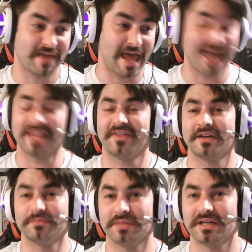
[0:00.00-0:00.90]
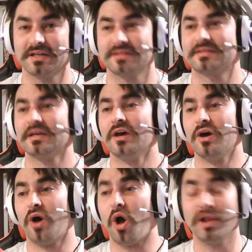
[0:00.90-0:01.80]
anything because
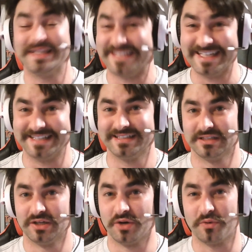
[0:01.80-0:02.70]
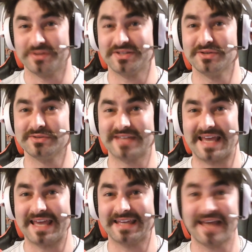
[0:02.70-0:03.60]
all he did was use
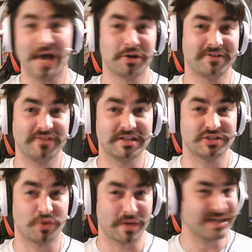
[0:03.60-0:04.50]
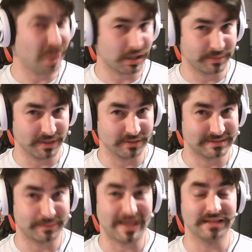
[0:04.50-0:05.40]
a counterfeit $20 bill
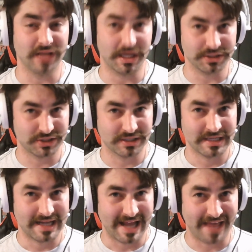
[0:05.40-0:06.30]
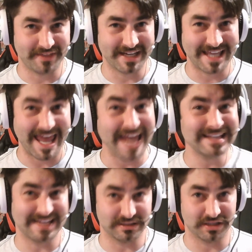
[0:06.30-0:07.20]
to buy lunch, and then he
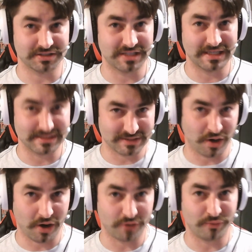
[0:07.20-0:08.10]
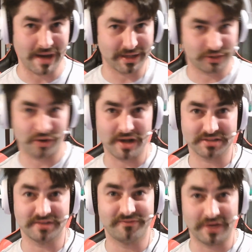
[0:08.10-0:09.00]
ate that lunch in his car right
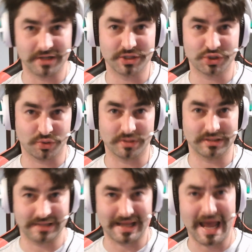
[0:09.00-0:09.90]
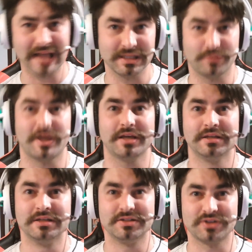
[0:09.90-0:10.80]
across a very short alleyway.
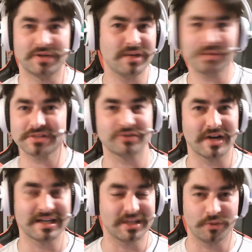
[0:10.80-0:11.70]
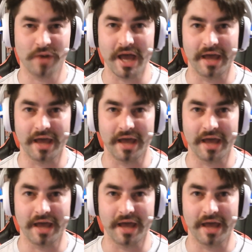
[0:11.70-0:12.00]
So he wasn't trying to get away.